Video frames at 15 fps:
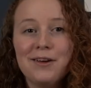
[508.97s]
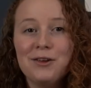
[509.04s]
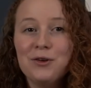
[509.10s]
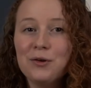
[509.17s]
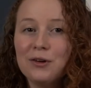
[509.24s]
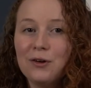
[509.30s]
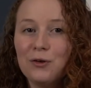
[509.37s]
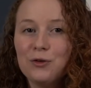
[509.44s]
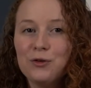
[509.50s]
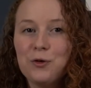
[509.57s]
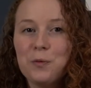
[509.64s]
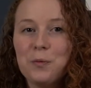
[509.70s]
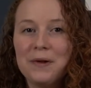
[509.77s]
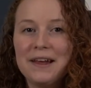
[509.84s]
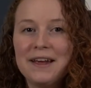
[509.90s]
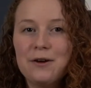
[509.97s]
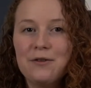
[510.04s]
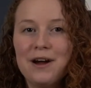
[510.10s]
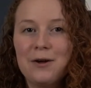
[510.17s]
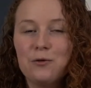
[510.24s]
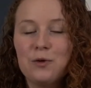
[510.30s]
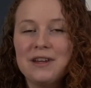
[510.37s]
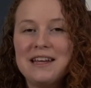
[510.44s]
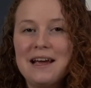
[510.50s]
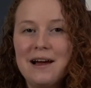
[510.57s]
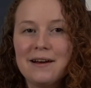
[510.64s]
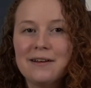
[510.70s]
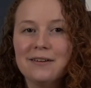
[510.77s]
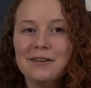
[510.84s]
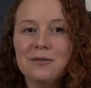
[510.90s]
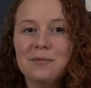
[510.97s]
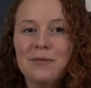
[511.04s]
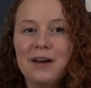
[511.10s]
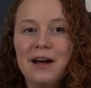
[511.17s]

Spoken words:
You can also play around with the angle.